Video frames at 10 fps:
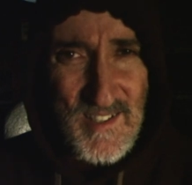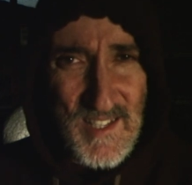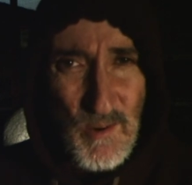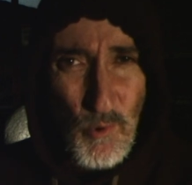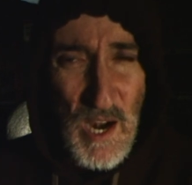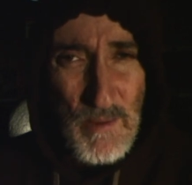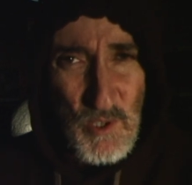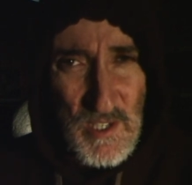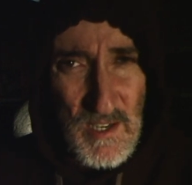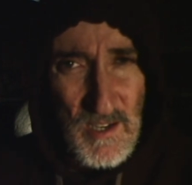Okay, what I'm
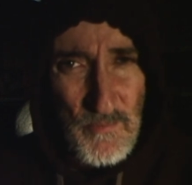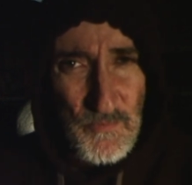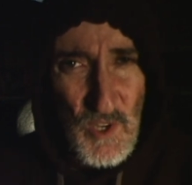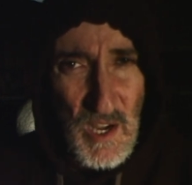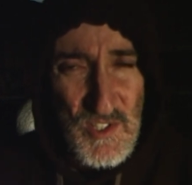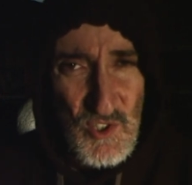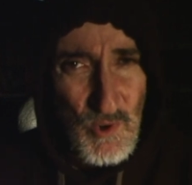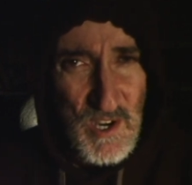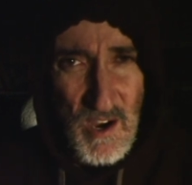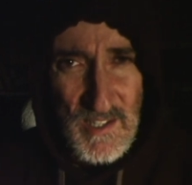going to
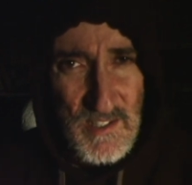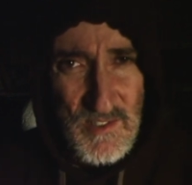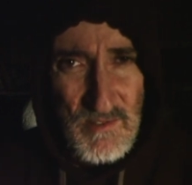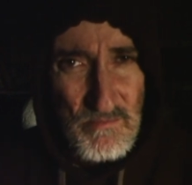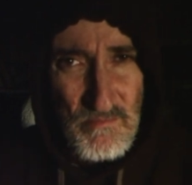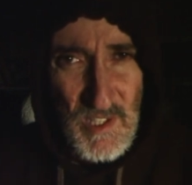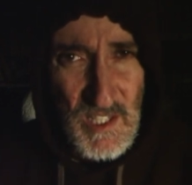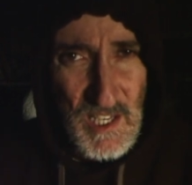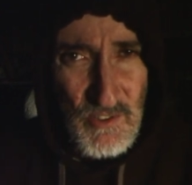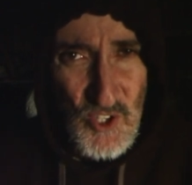concentrate on is the
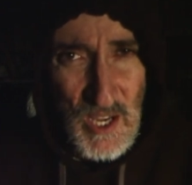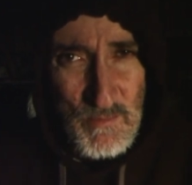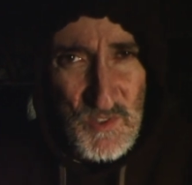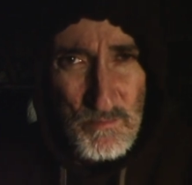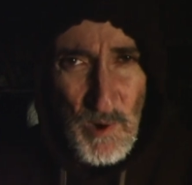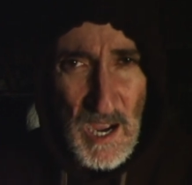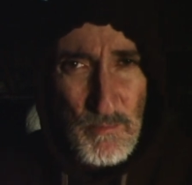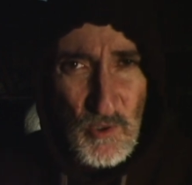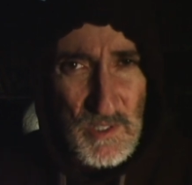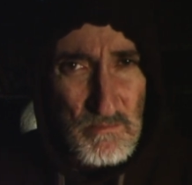King James
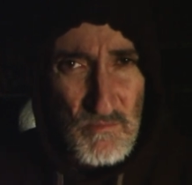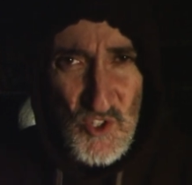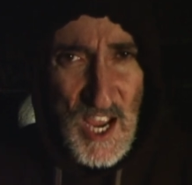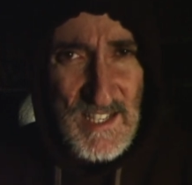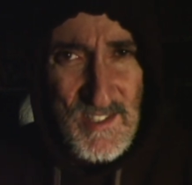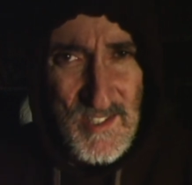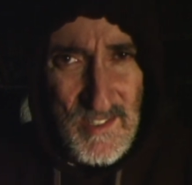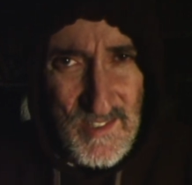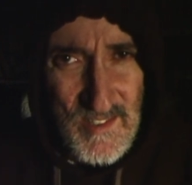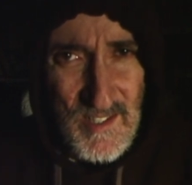Bible and
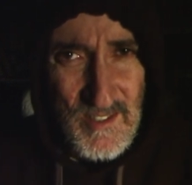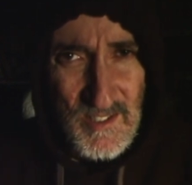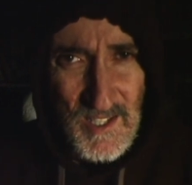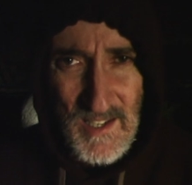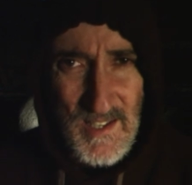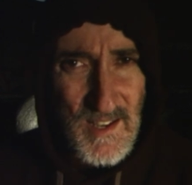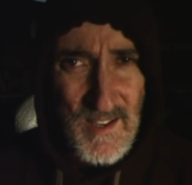Genesis, okay?